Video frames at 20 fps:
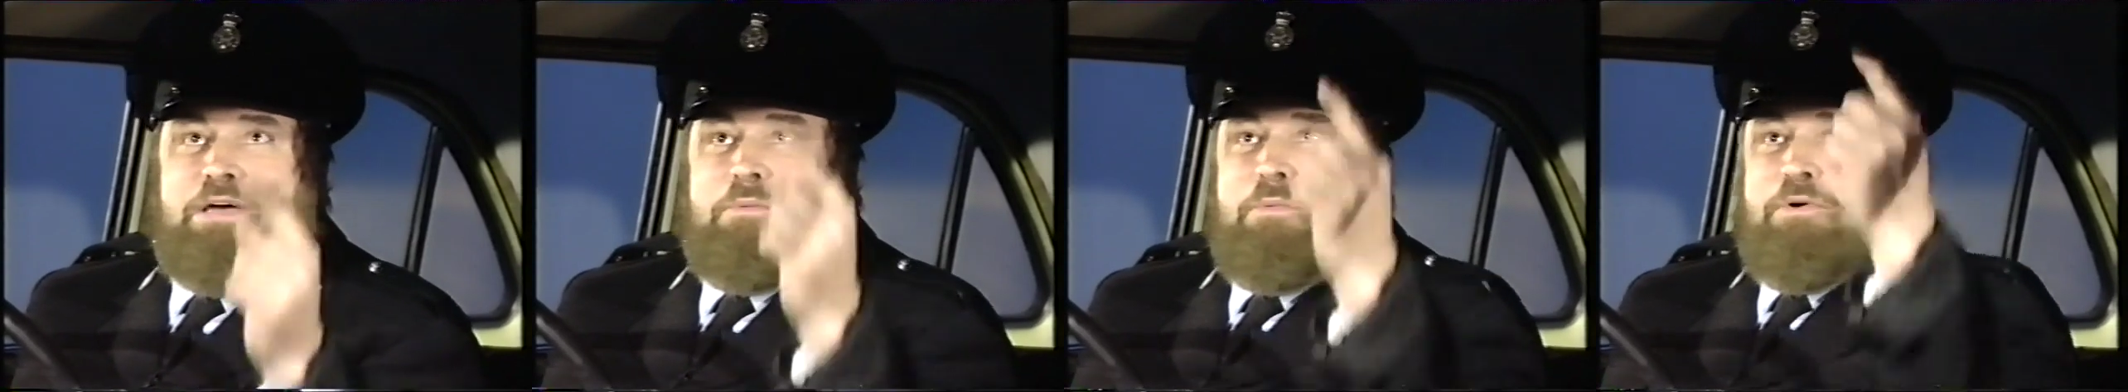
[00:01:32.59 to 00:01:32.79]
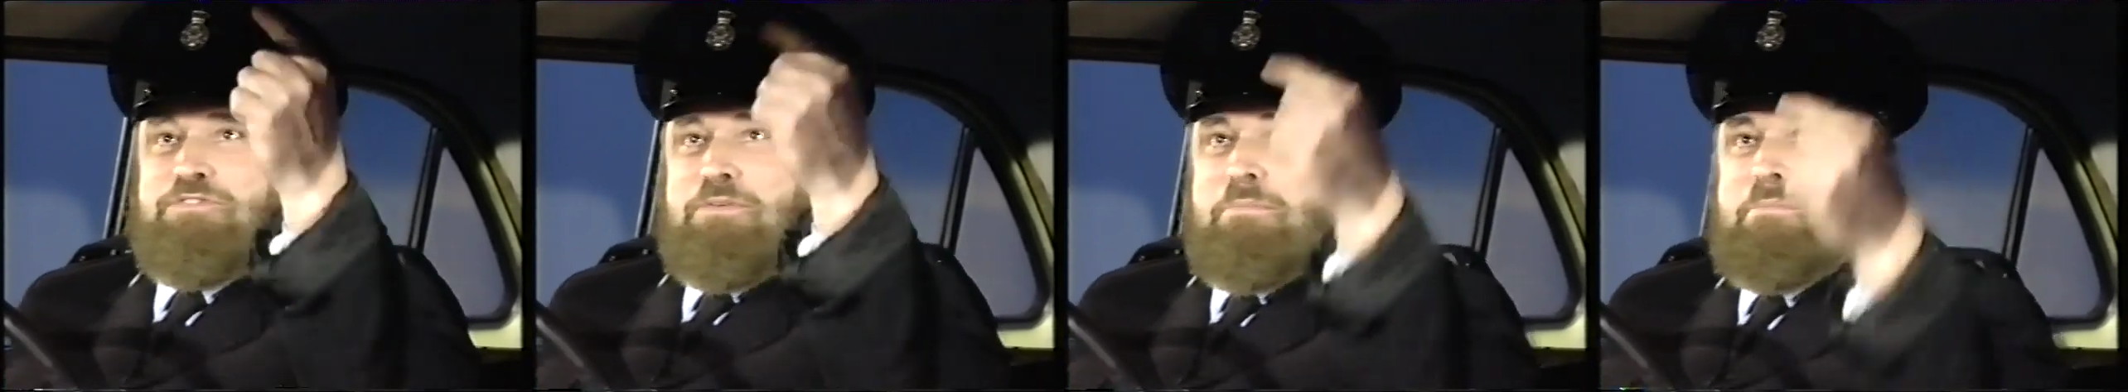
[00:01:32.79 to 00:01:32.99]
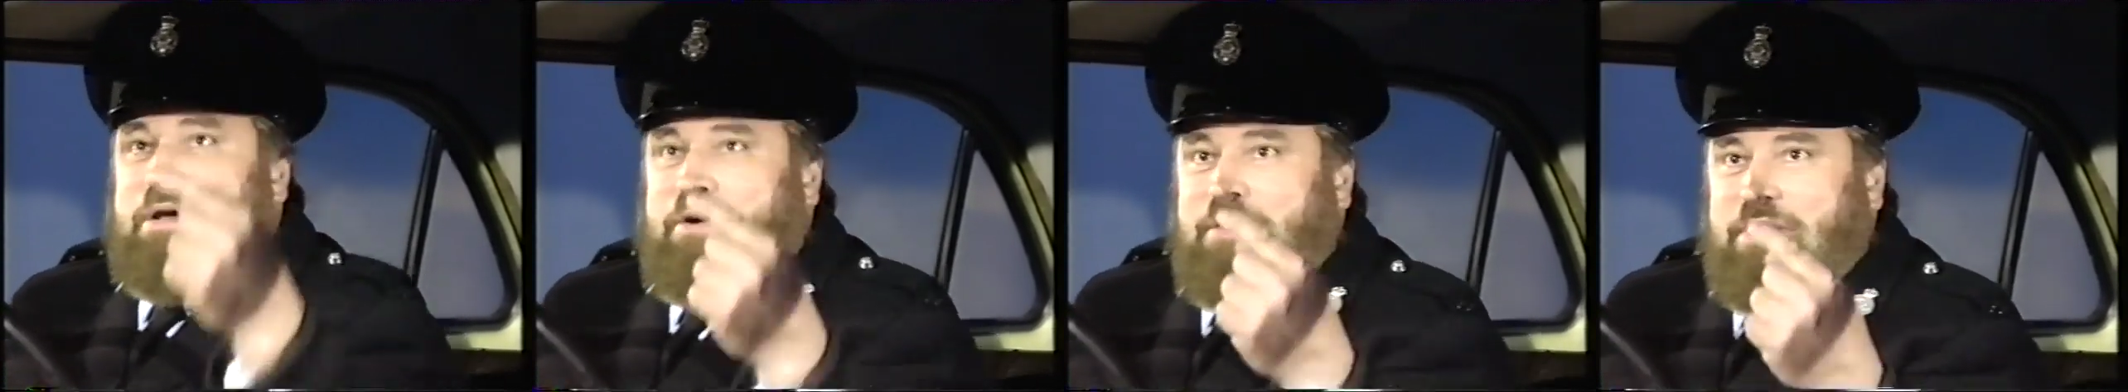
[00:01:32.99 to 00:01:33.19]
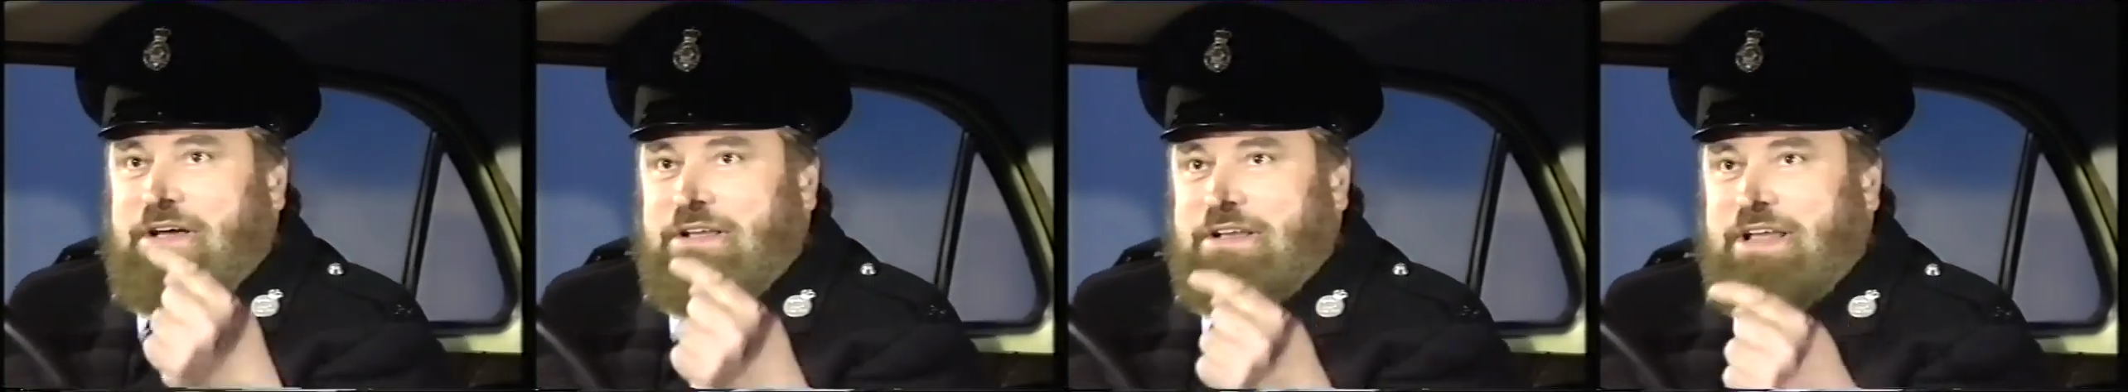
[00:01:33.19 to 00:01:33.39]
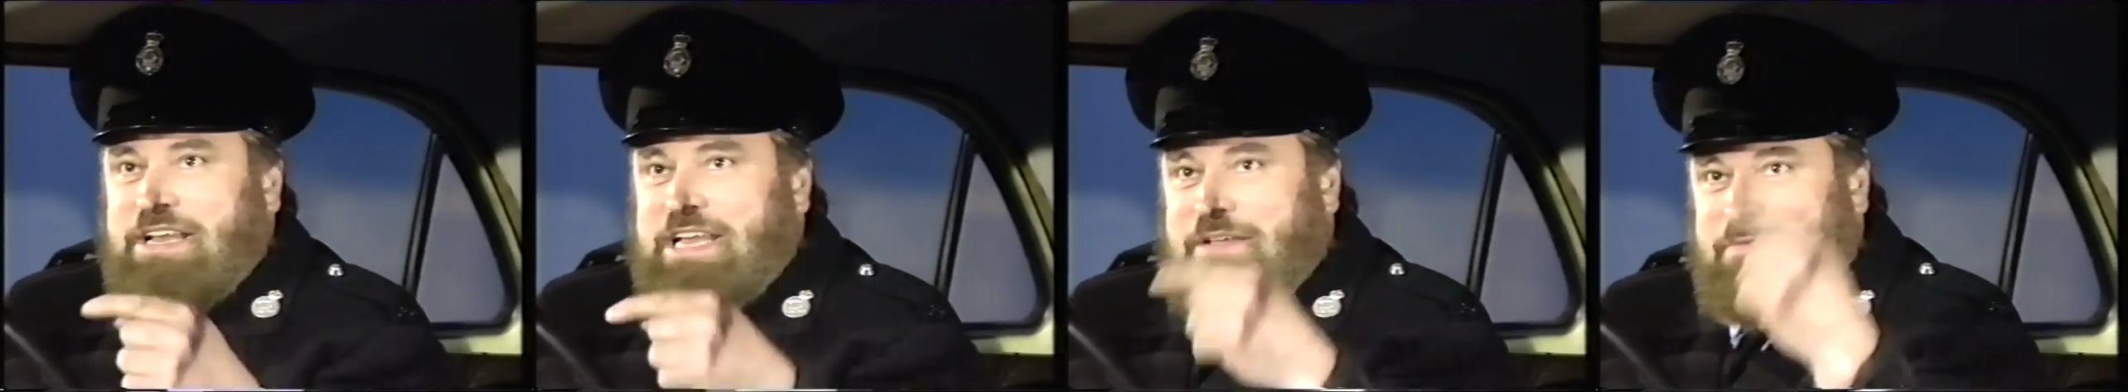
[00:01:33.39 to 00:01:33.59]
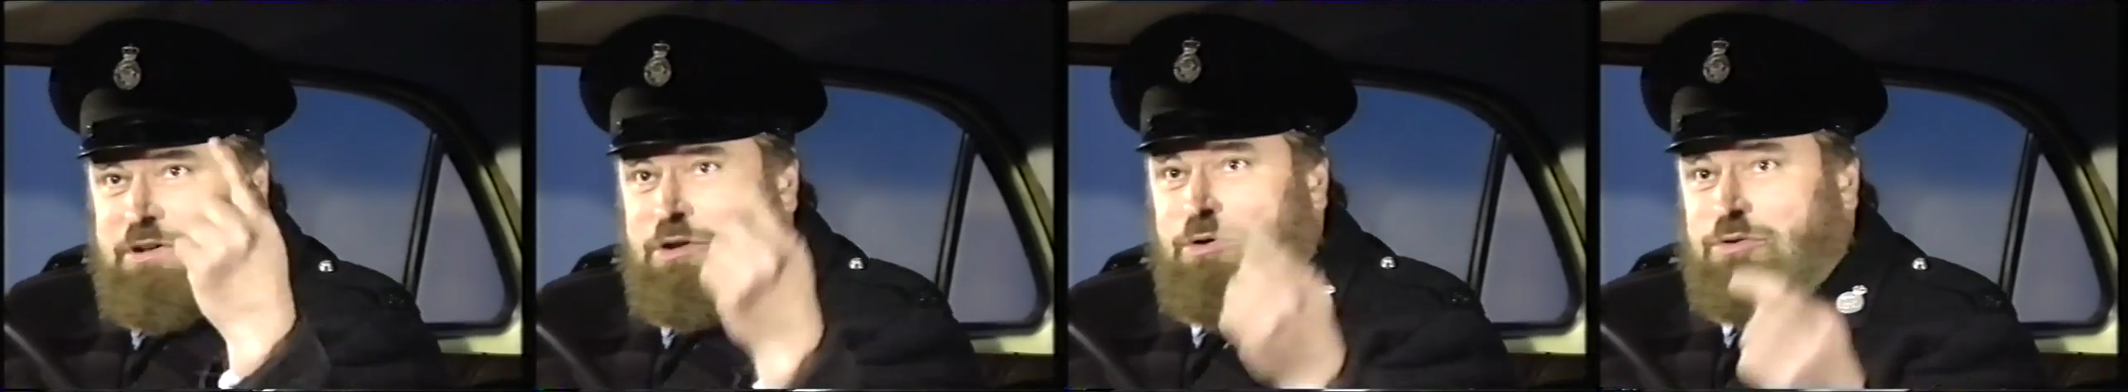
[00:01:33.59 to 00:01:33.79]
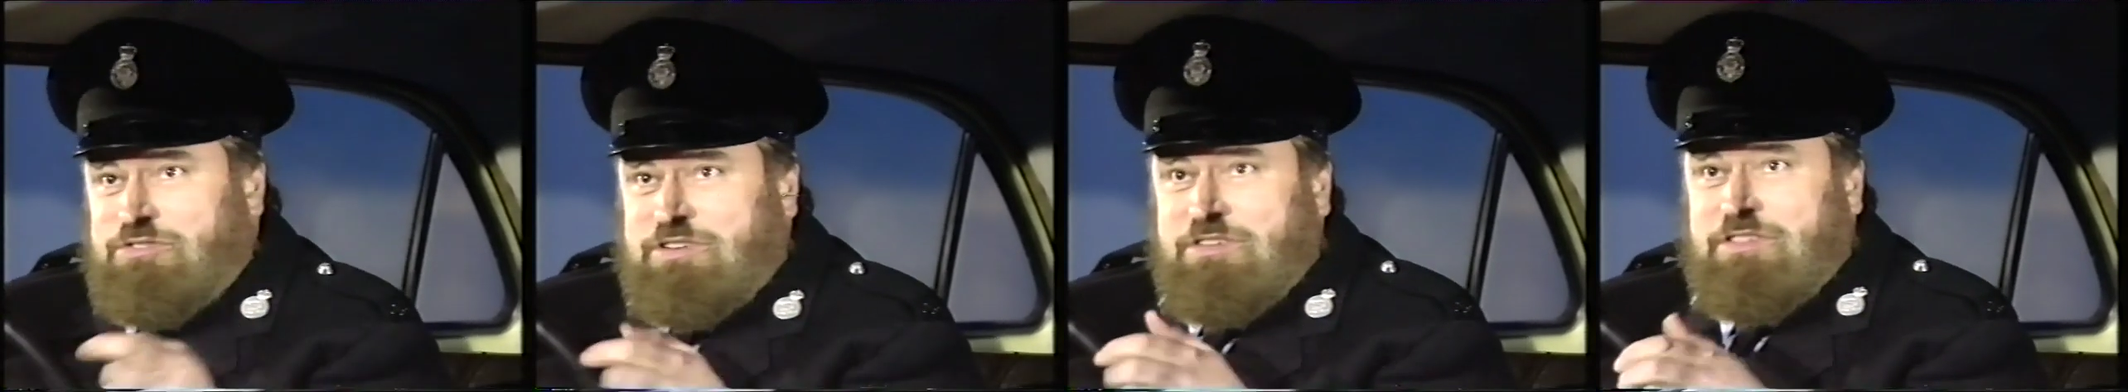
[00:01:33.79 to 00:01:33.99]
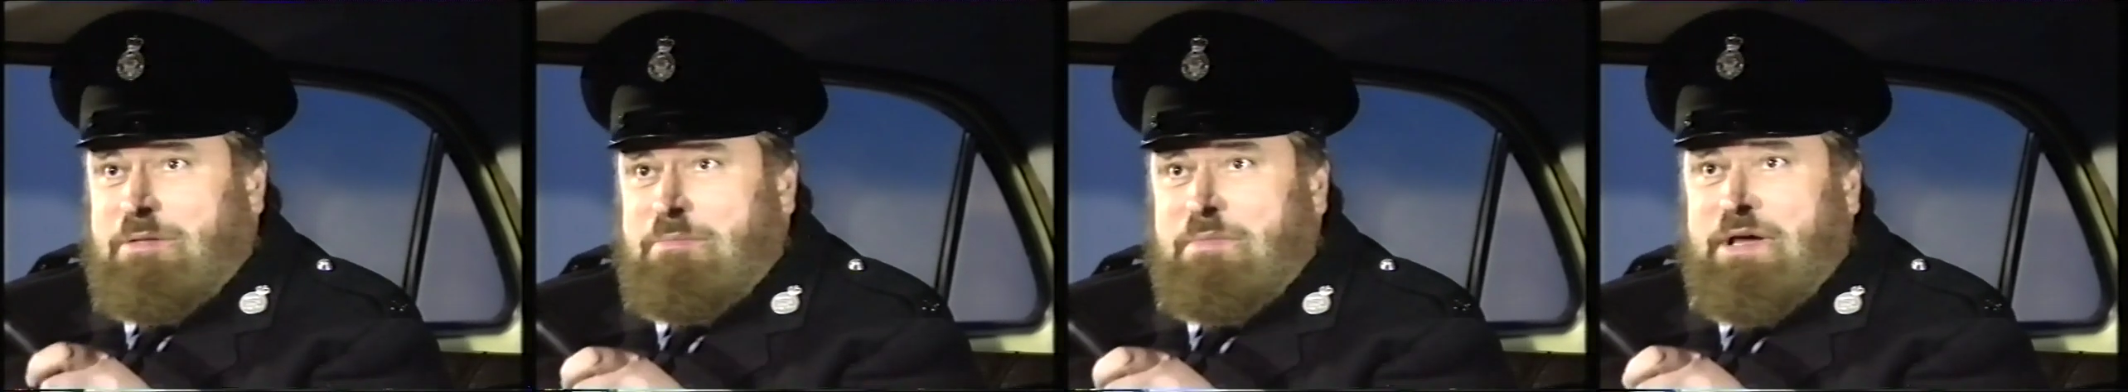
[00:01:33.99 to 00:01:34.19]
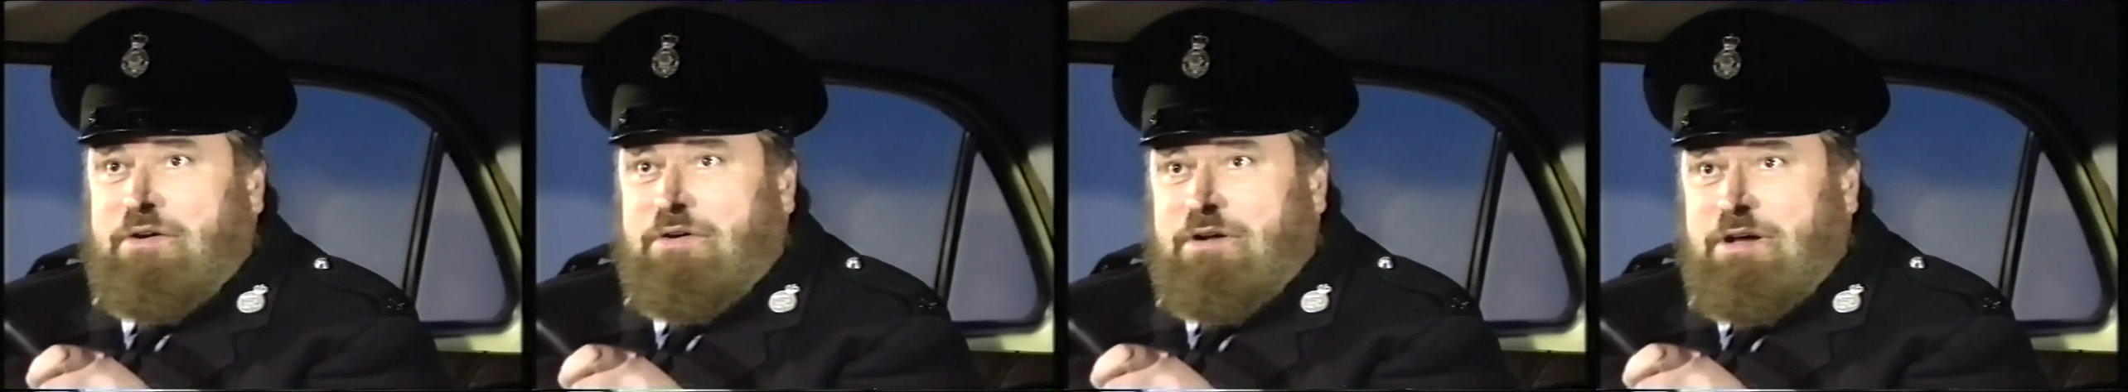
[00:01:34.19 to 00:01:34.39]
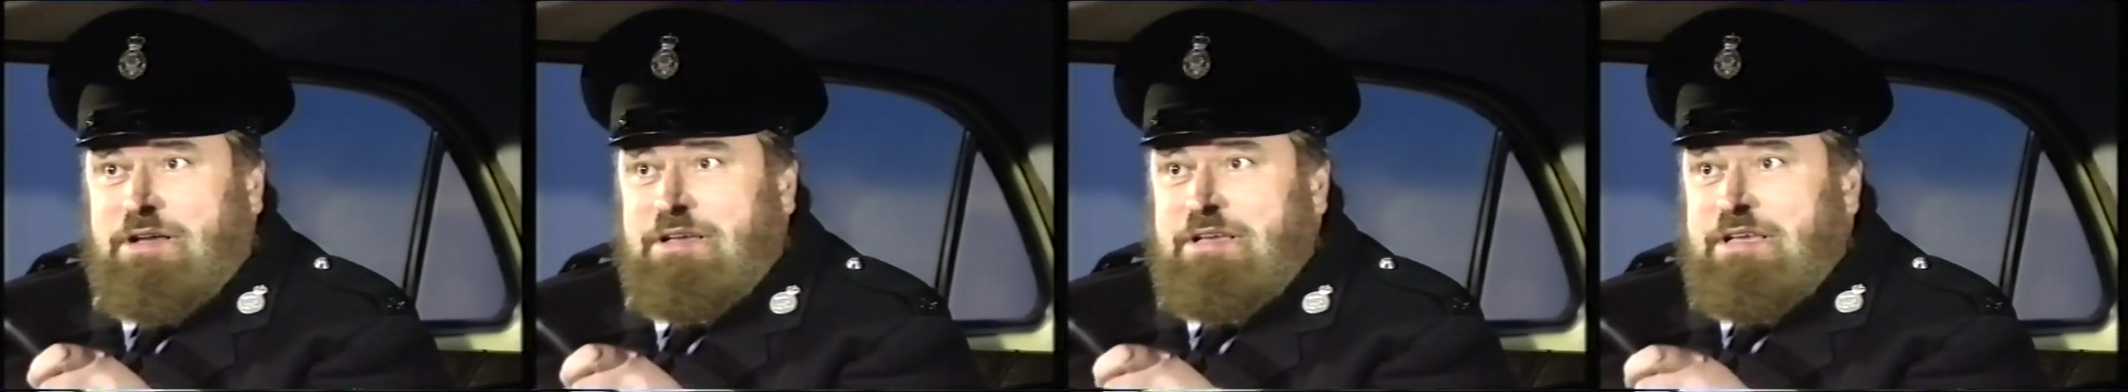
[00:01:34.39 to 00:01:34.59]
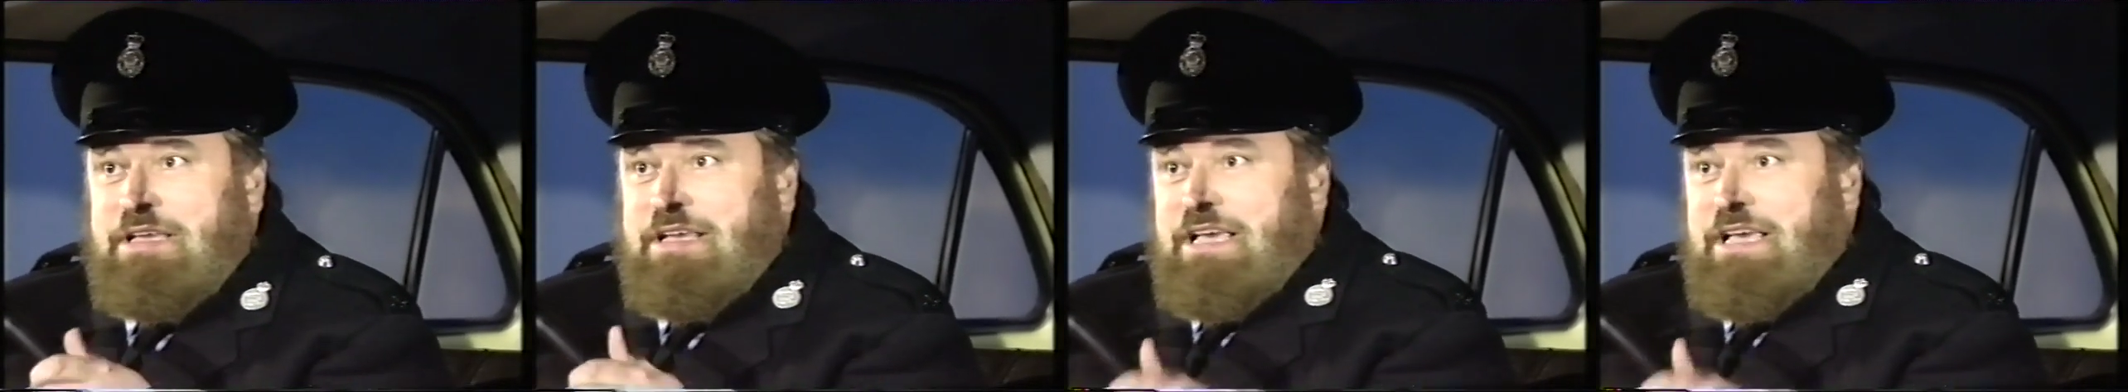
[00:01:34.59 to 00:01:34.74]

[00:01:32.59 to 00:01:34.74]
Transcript: There was a mirror, and I never looked in the mirror,